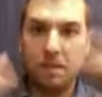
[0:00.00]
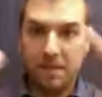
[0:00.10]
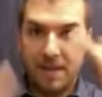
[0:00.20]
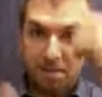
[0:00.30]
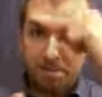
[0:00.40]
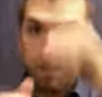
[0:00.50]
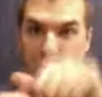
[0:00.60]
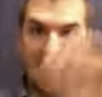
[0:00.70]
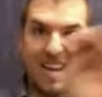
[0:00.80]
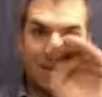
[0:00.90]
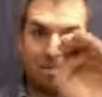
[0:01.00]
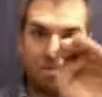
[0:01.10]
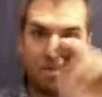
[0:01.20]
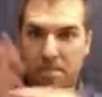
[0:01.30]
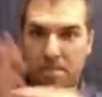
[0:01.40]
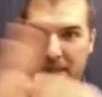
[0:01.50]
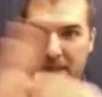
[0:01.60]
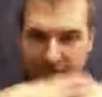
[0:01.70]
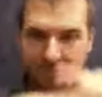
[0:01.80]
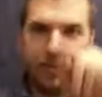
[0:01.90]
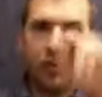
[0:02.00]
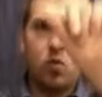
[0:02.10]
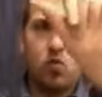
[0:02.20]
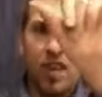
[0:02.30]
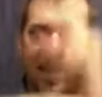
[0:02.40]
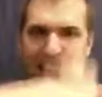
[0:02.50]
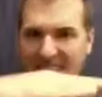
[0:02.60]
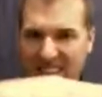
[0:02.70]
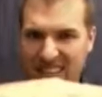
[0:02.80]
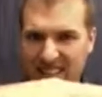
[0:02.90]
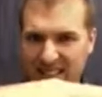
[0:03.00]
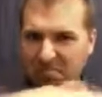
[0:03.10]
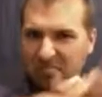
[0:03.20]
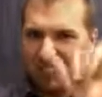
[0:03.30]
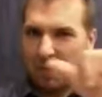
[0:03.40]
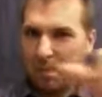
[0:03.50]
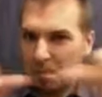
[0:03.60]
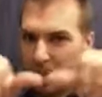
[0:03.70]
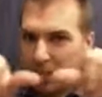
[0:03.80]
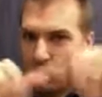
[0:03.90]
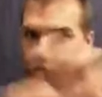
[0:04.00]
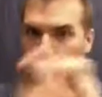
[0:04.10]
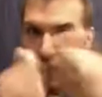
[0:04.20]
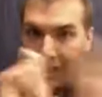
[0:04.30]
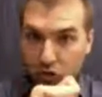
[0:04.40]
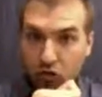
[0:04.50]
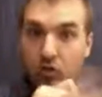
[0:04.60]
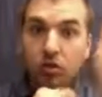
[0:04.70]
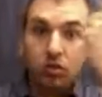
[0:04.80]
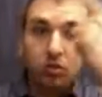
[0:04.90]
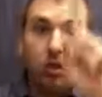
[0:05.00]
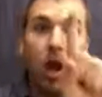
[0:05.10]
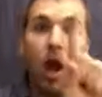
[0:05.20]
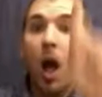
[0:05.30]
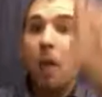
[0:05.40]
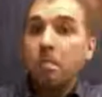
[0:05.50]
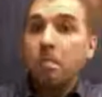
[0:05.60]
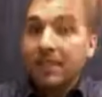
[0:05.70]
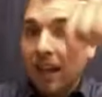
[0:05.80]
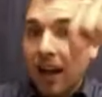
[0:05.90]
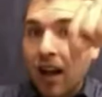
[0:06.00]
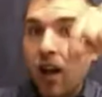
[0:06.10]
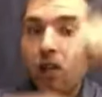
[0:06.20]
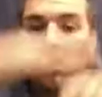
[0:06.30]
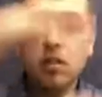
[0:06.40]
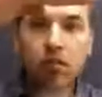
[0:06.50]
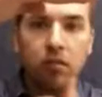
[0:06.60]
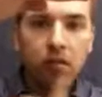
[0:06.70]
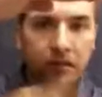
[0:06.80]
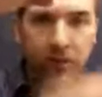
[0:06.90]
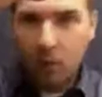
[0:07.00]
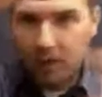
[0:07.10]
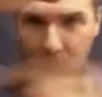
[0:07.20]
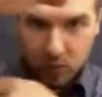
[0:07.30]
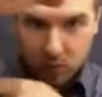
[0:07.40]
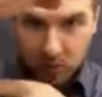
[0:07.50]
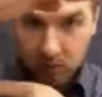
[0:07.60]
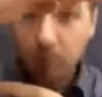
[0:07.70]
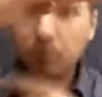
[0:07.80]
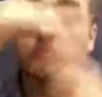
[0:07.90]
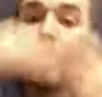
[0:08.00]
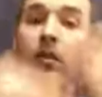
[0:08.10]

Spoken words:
So remember, m equals y and x. The measurements have to change, so the up and down and the left and right.